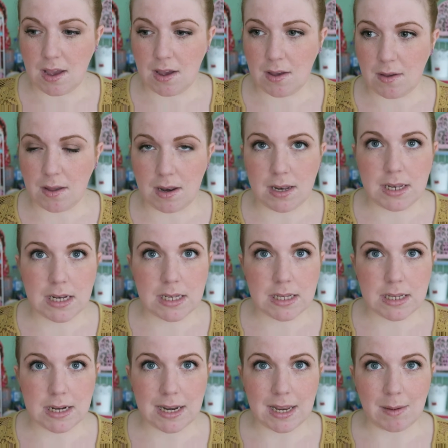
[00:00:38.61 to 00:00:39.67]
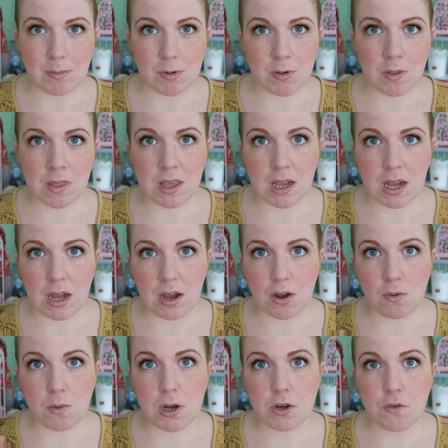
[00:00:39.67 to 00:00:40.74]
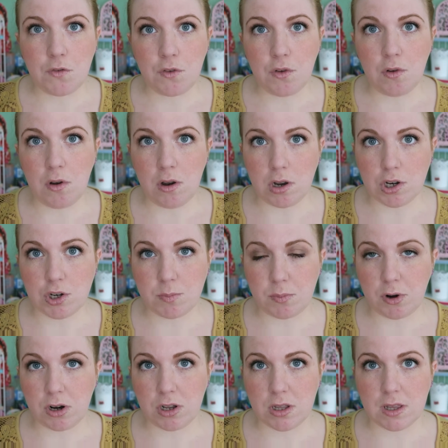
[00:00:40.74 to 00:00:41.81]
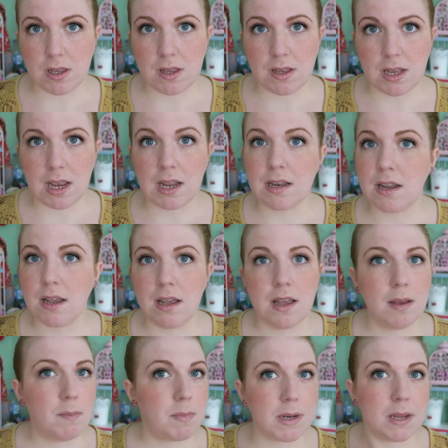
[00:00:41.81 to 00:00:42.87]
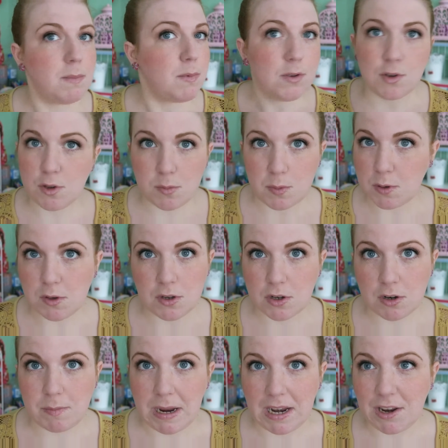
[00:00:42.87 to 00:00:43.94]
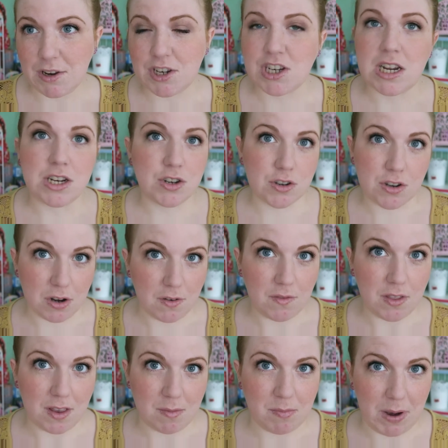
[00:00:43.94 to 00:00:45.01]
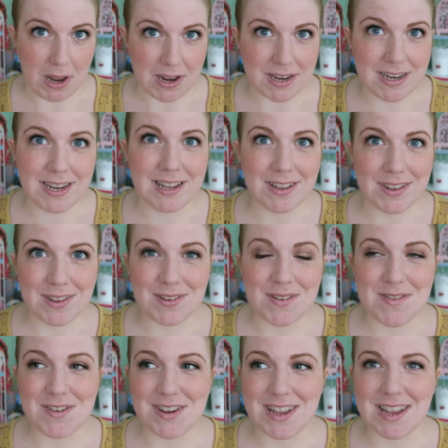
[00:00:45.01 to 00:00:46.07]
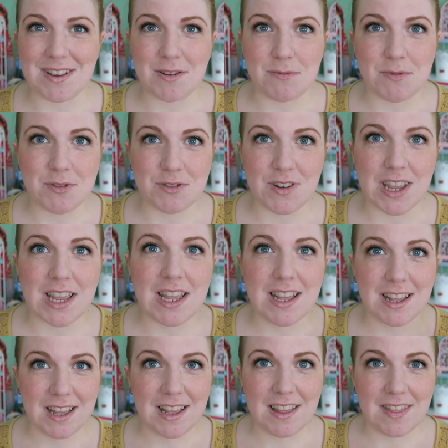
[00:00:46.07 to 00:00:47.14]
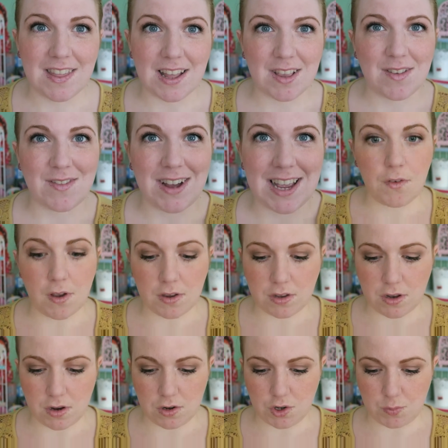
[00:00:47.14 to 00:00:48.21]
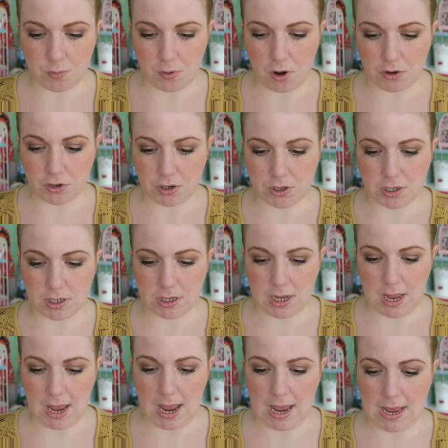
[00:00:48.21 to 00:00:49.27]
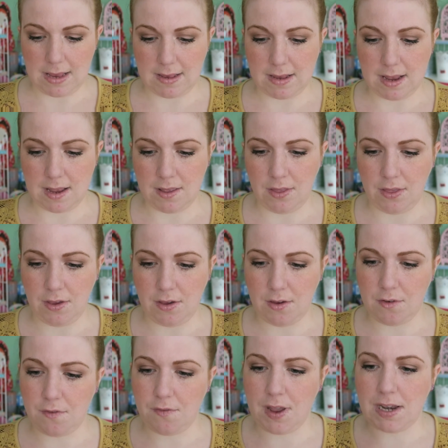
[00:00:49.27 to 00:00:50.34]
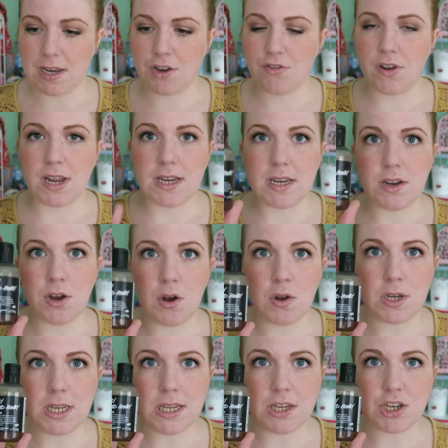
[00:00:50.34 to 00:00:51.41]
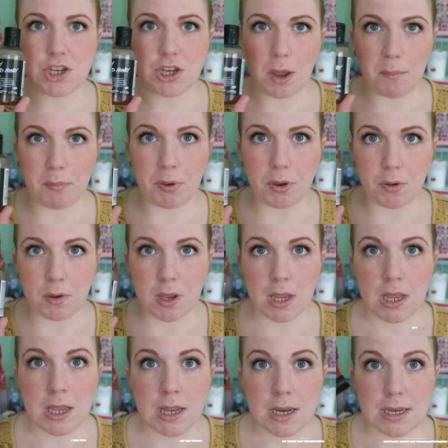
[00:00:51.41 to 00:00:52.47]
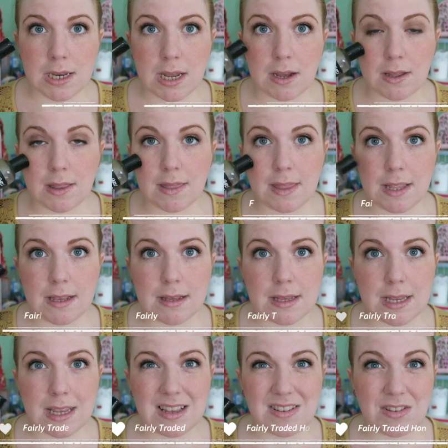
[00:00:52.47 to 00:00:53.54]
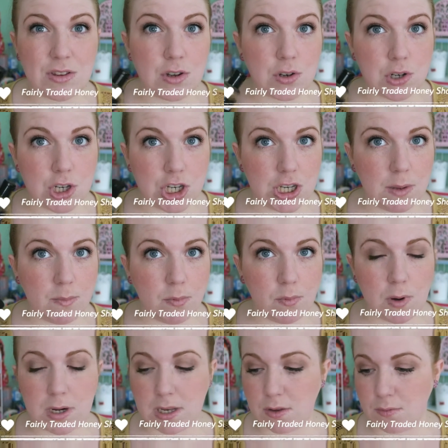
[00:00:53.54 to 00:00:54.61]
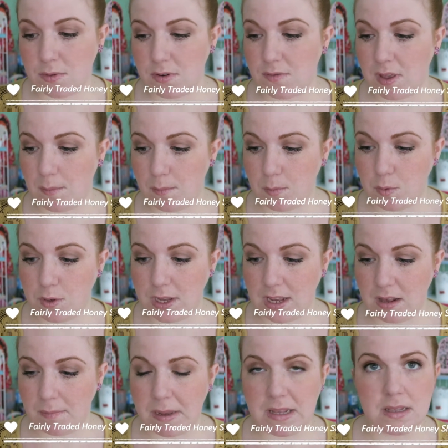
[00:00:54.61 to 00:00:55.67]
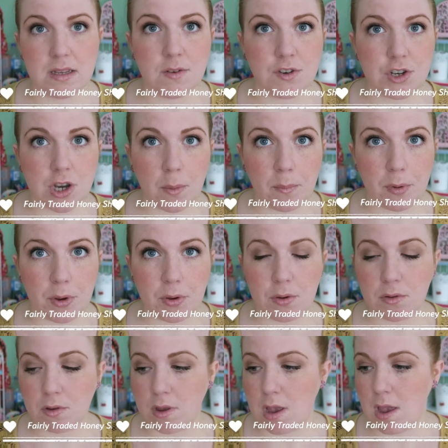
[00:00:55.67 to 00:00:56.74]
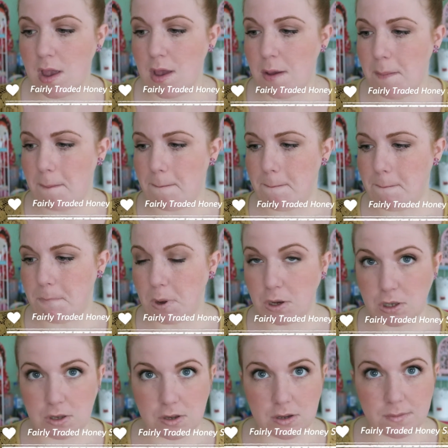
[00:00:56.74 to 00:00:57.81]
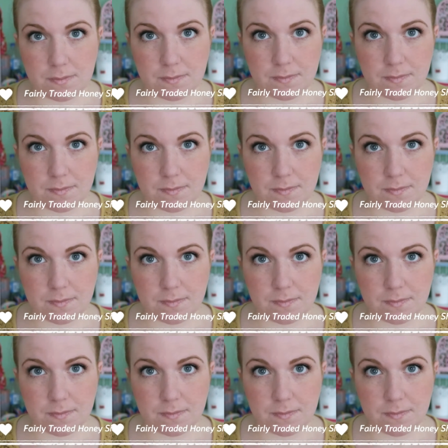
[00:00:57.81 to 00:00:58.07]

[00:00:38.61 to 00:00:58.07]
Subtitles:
A little disclaimer, there are quite a few Lush products inside, but I'm not sponsored by Lush, I just love this brand. So in case you're wondering, that's why. The first Lush product is the Fairly Traded Honey Shampoo. Now, this is not a cheap one, it's one of their most expensive shampoos, but